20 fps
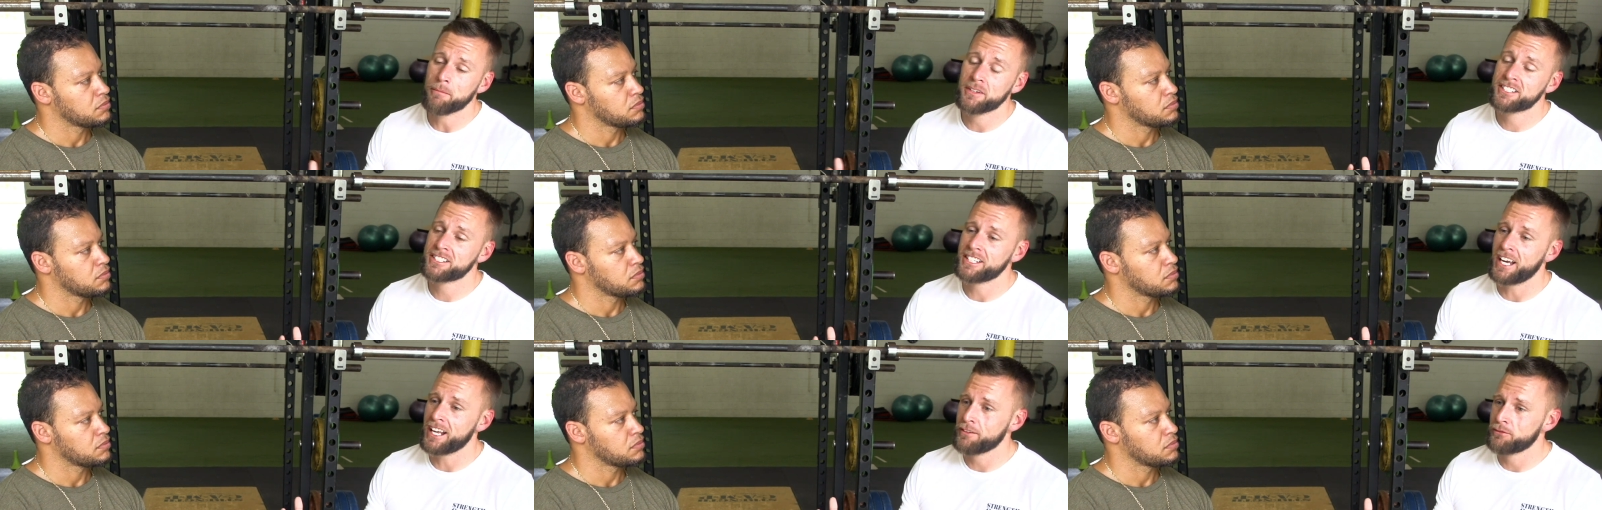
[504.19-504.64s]

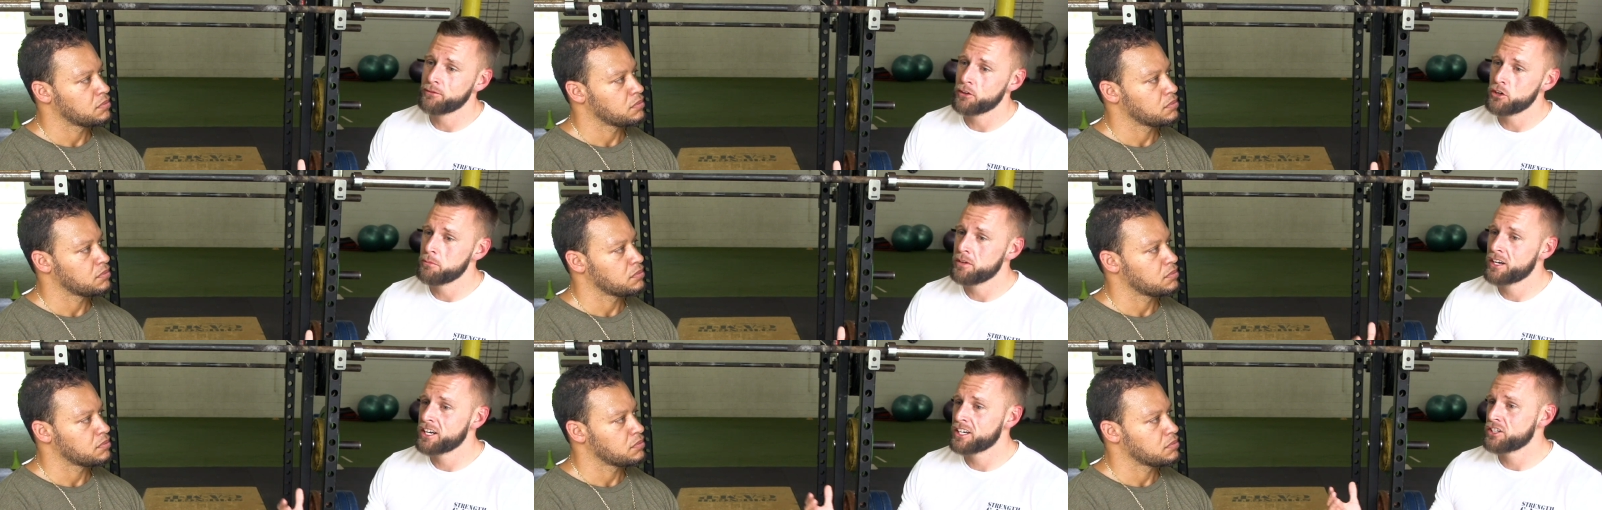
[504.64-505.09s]
Speaker 1: I'm excited
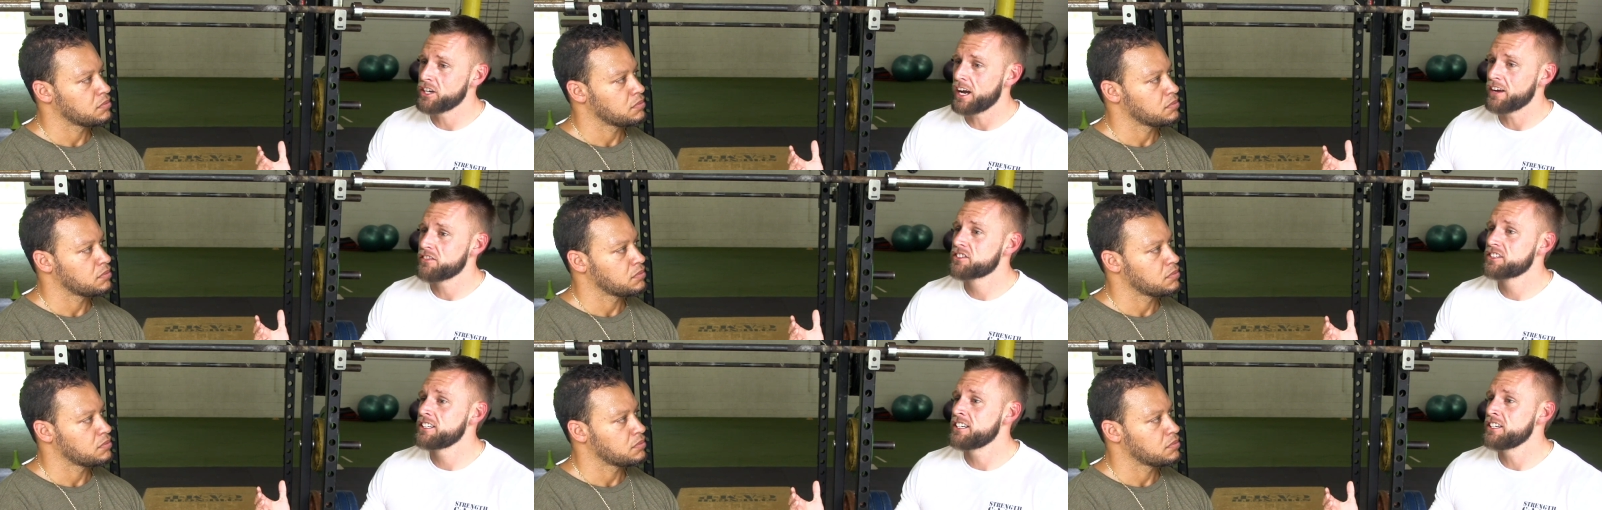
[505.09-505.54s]
for you because
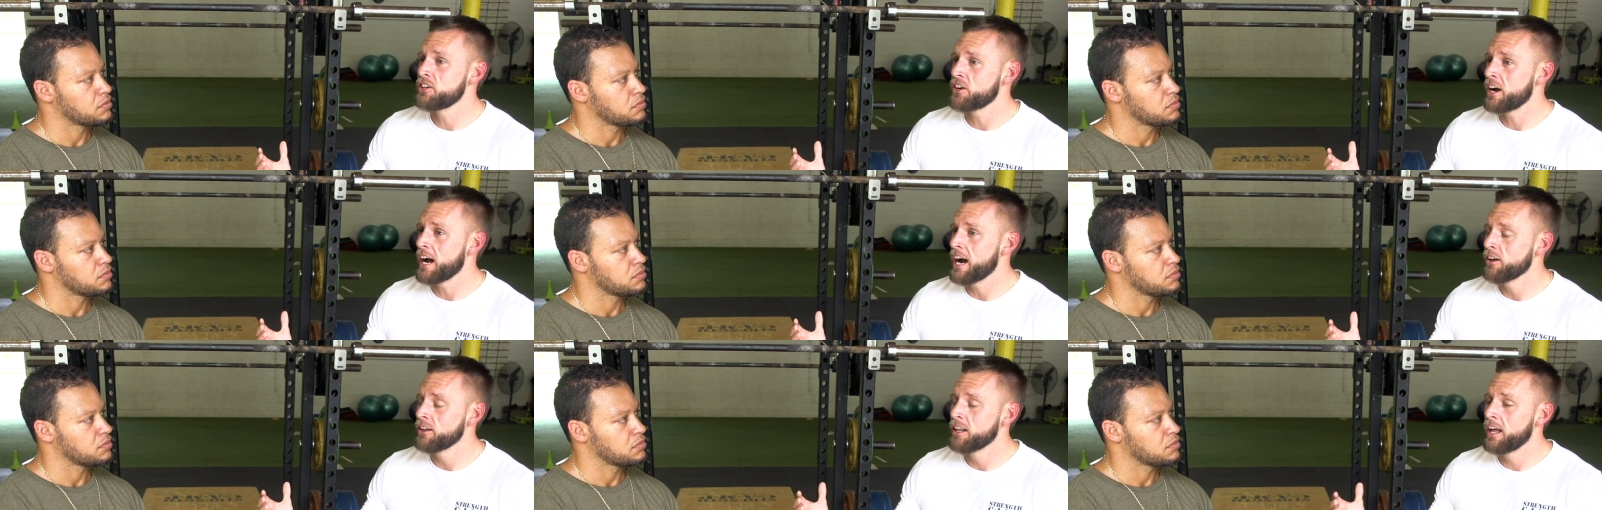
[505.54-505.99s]
I've seen
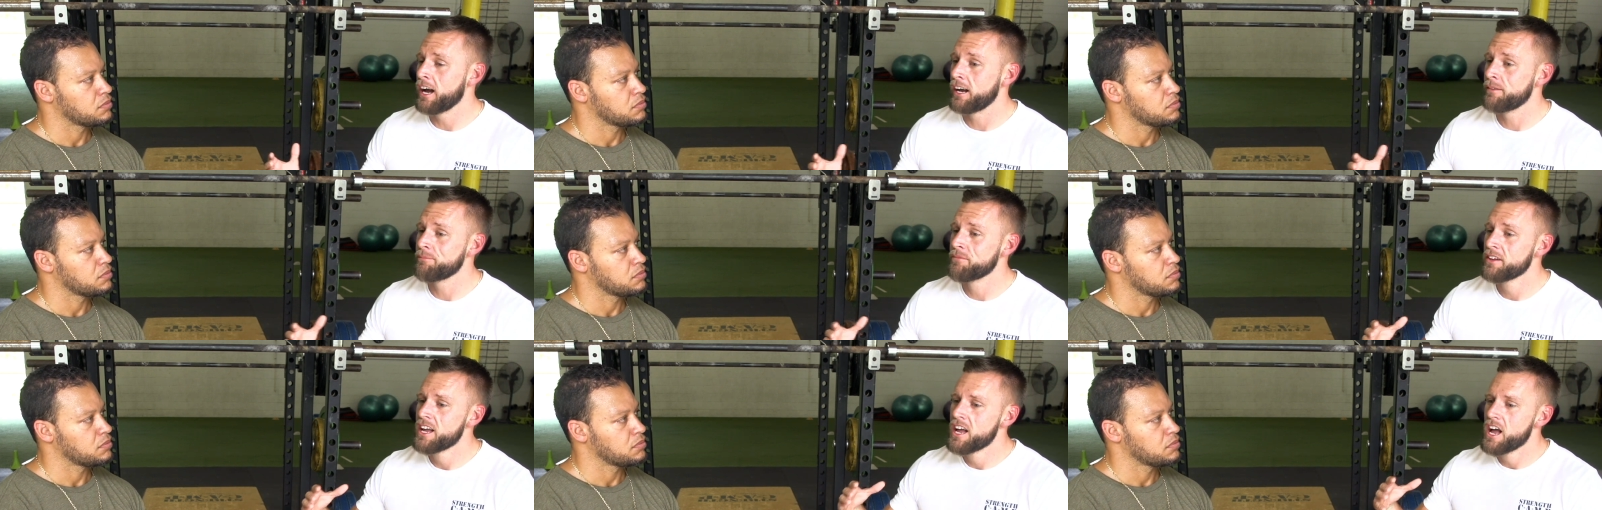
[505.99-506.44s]
your
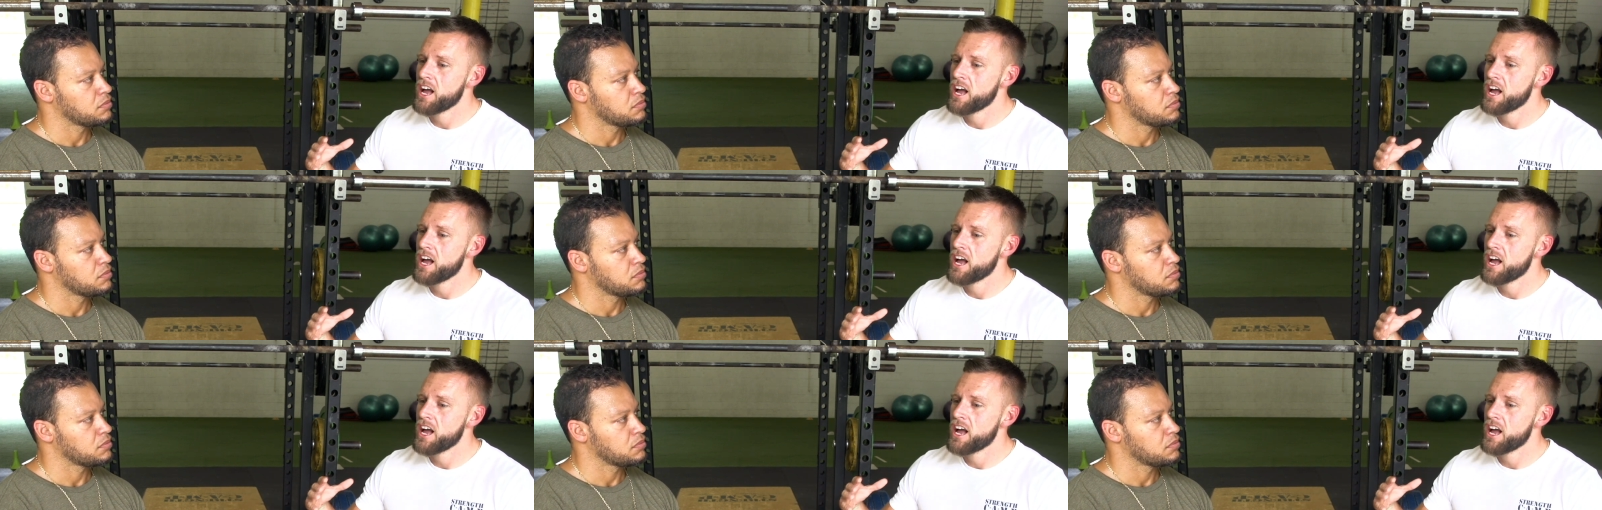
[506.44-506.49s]
outline.